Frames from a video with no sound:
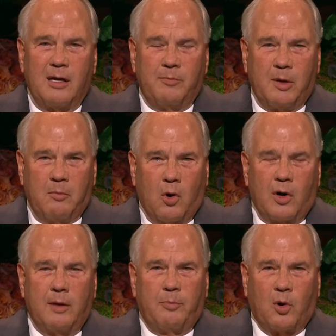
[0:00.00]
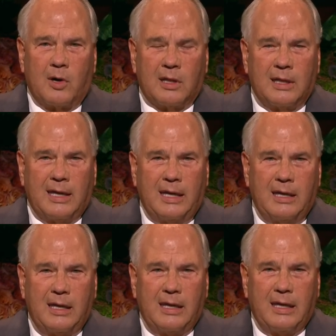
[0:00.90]
but more importantly,
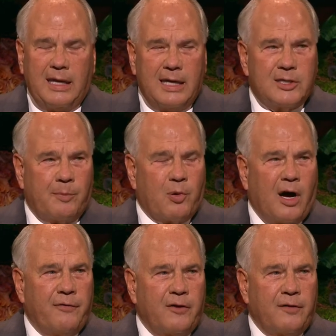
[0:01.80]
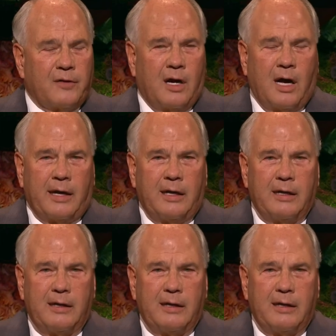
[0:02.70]
he is a prophet of God.